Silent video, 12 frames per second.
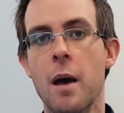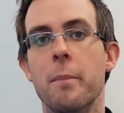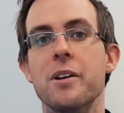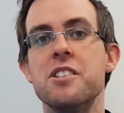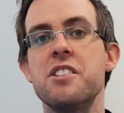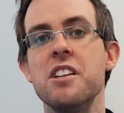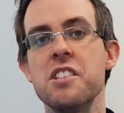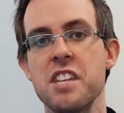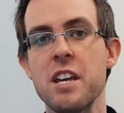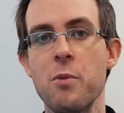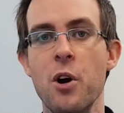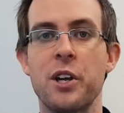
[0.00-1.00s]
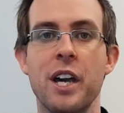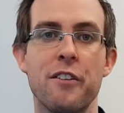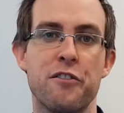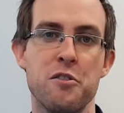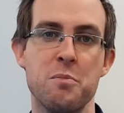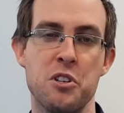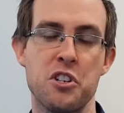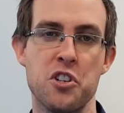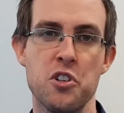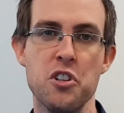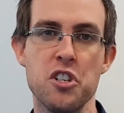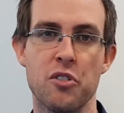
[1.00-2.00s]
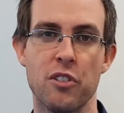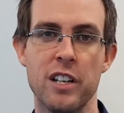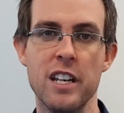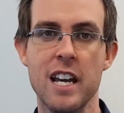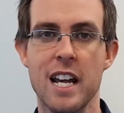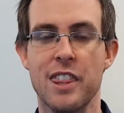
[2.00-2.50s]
But since they woke up from the surgery,